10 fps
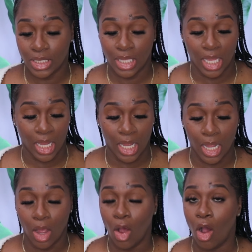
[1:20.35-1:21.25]

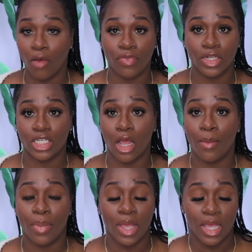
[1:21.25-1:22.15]
thing off the
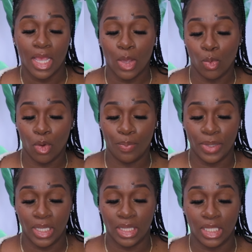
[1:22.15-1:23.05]
jump will
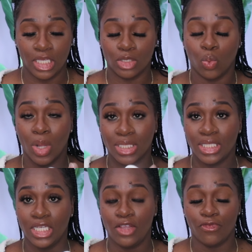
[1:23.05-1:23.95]
be these
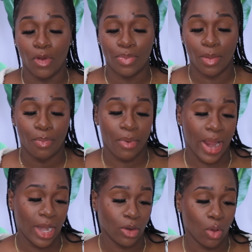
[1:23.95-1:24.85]
onesie from the
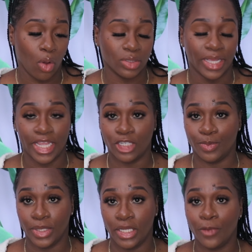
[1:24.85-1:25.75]
brand called
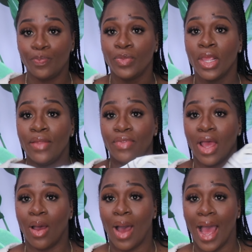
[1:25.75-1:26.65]
HB.
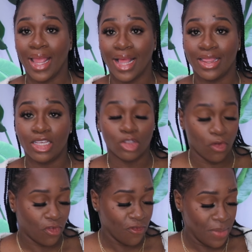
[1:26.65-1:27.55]
Now I got these
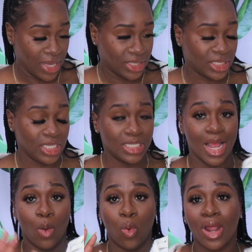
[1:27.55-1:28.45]
off of Macy's.
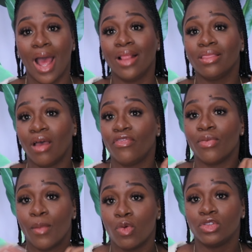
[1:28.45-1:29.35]
Now what I love
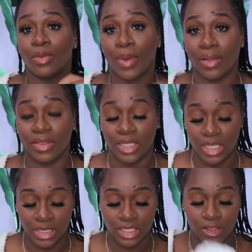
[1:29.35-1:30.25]
the most about
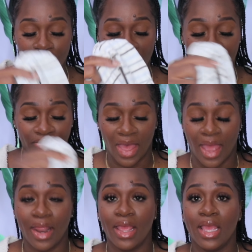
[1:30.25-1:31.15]
these is the fact
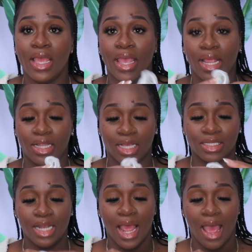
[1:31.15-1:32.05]
that it
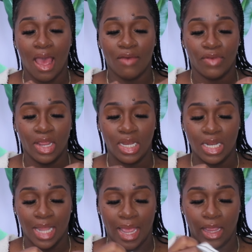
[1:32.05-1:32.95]
doesn't have
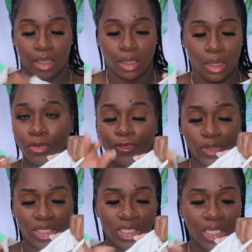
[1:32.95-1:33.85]
any like
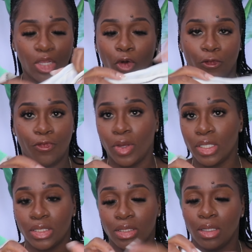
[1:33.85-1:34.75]
footsie or
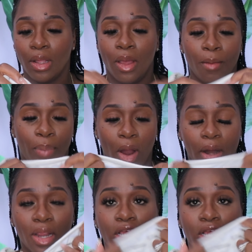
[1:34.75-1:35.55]
foot part,